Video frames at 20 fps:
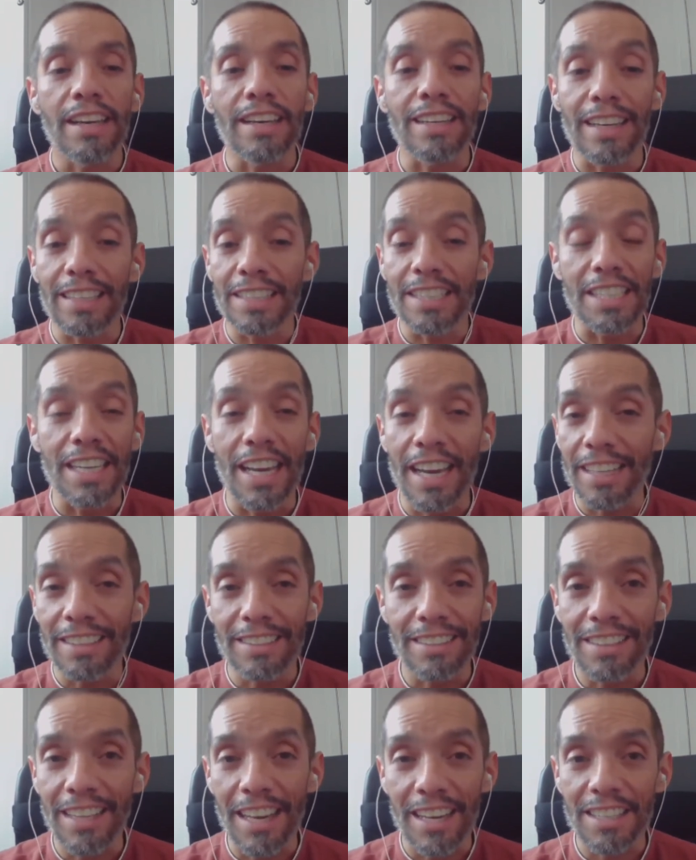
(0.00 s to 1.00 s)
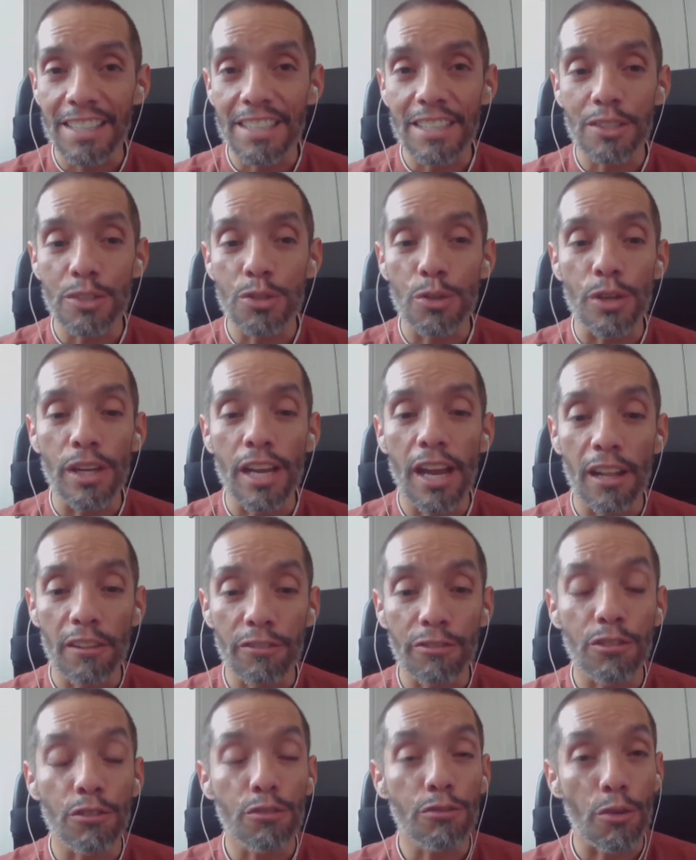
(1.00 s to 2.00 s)
And at the end, that's truly
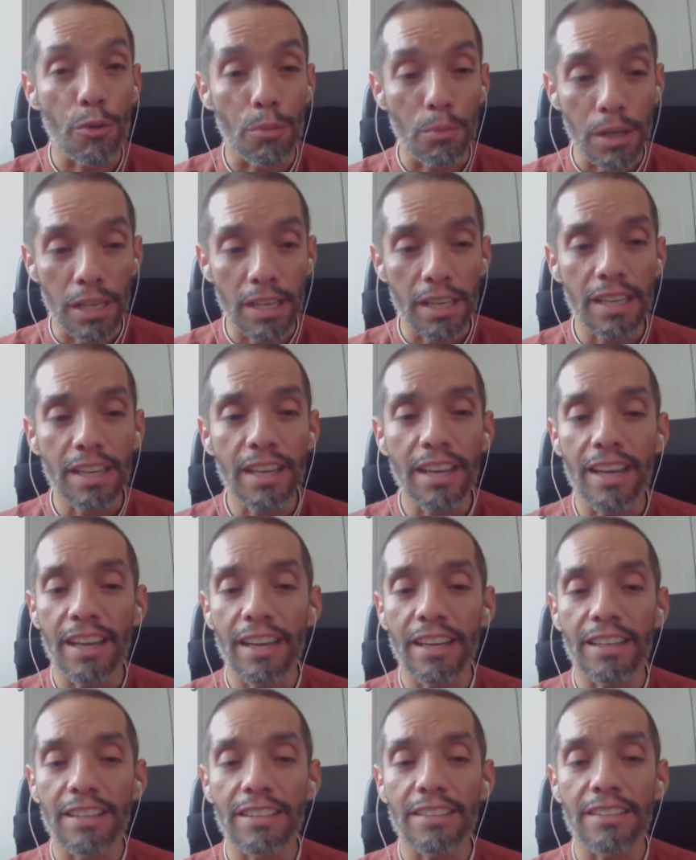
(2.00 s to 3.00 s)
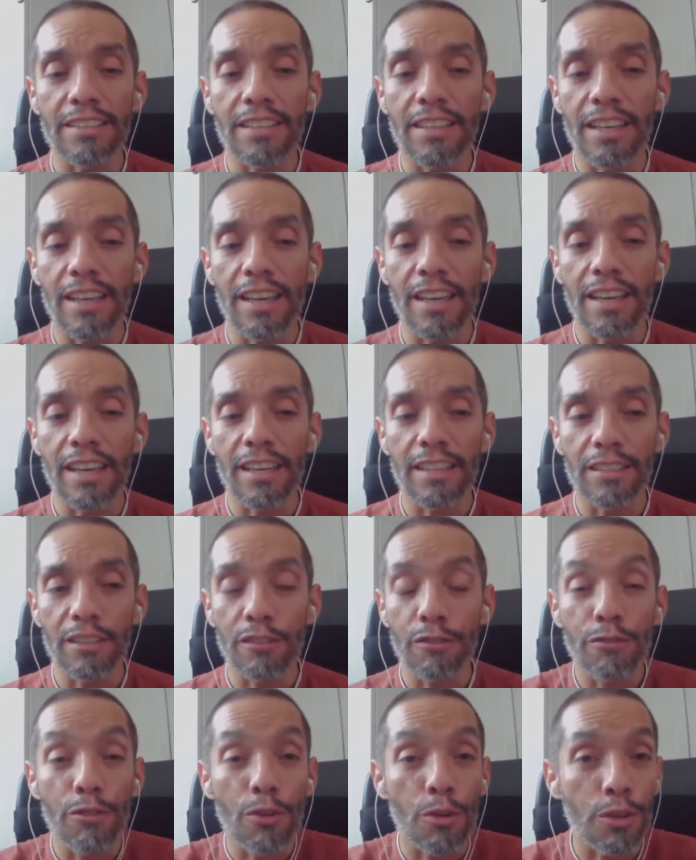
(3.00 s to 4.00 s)
helpful for me
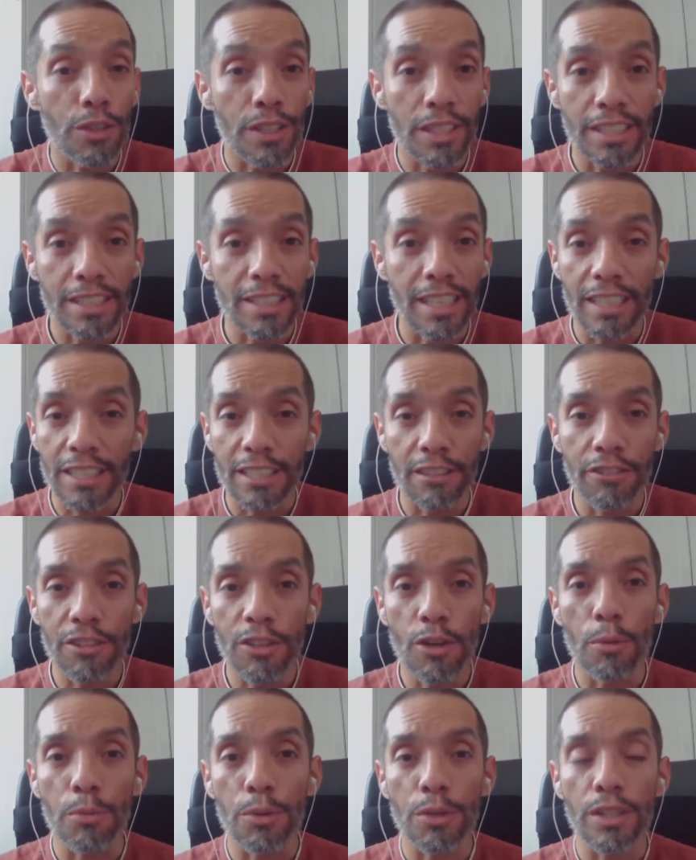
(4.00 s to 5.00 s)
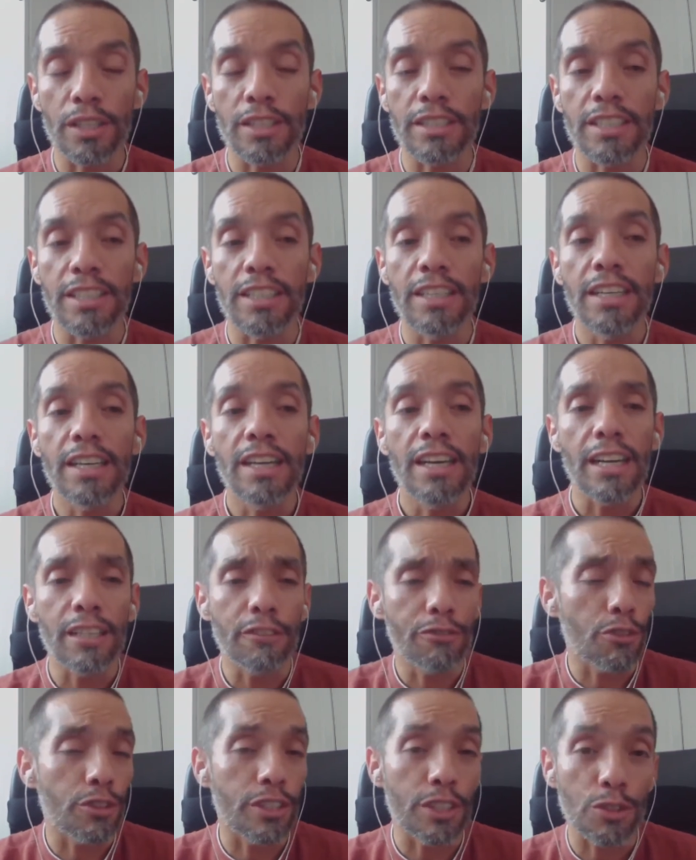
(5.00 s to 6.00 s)
and for the scientific community
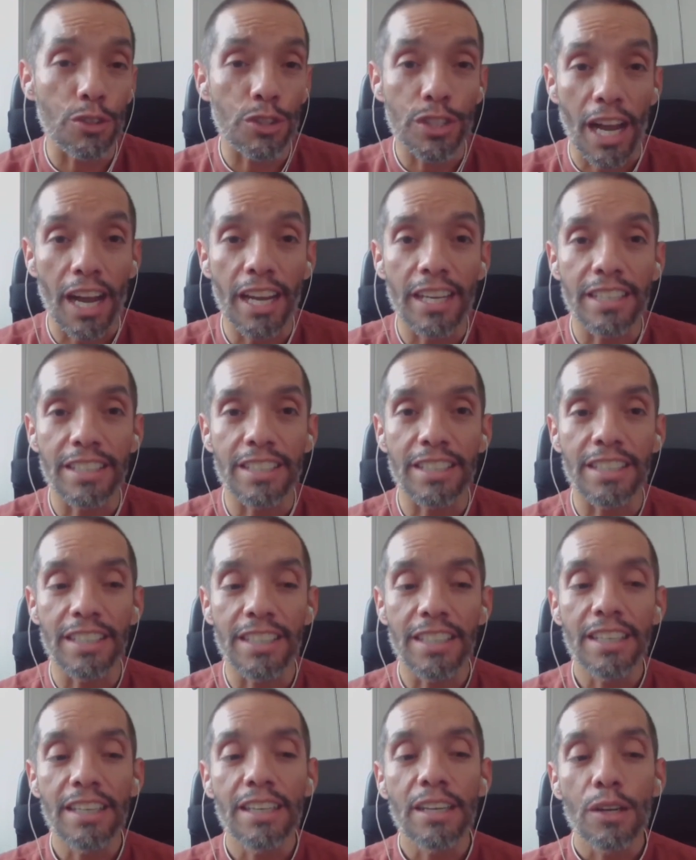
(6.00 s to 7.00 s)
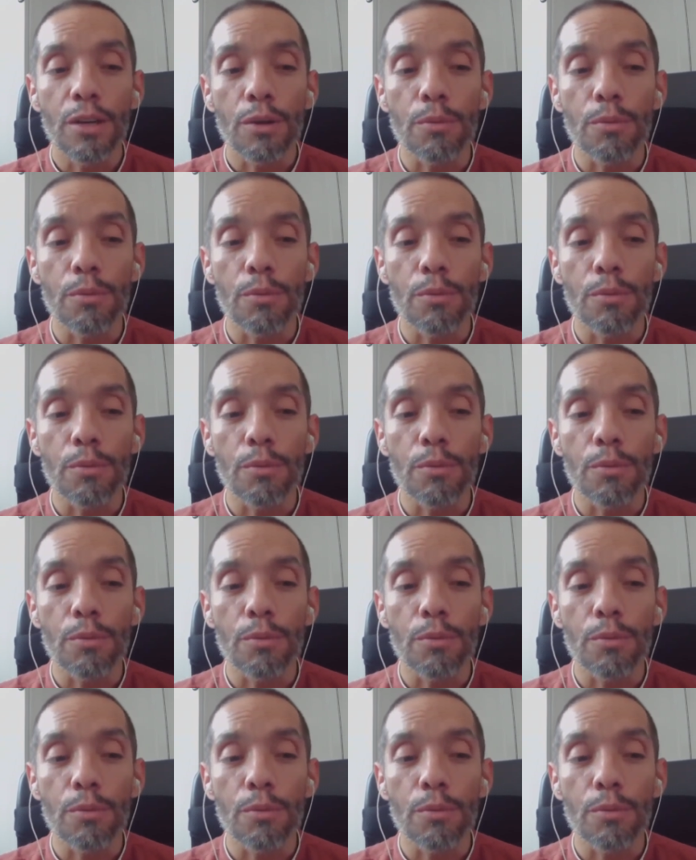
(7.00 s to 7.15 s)
and for the society,